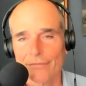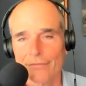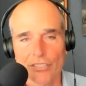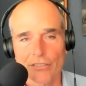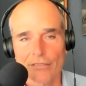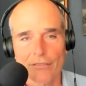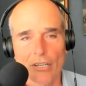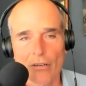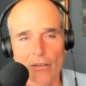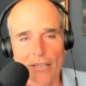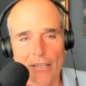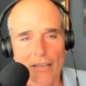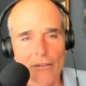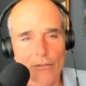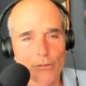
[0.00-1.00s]
She's
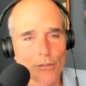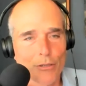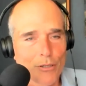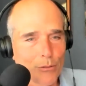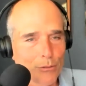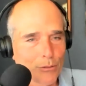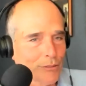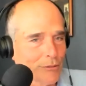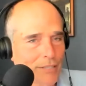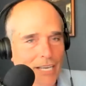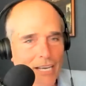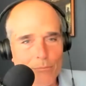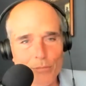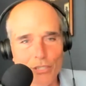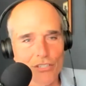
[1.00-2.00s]
older
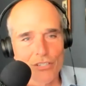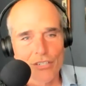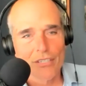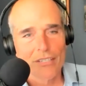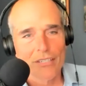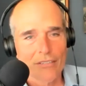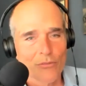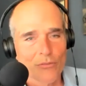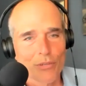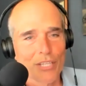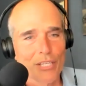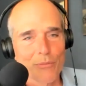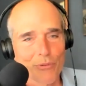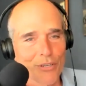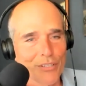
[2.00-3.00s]
now, but she is
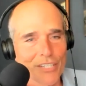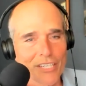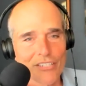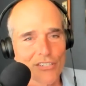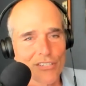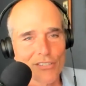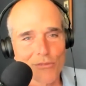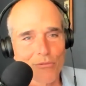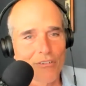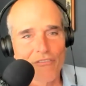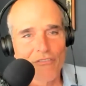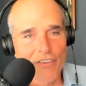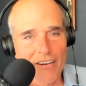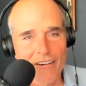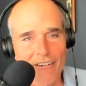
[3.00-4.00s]
really brilliant. She's a real
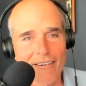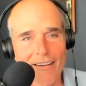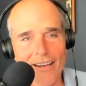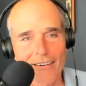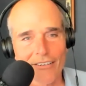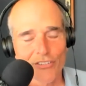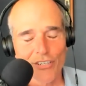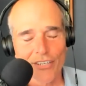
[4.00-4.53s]
firecracker.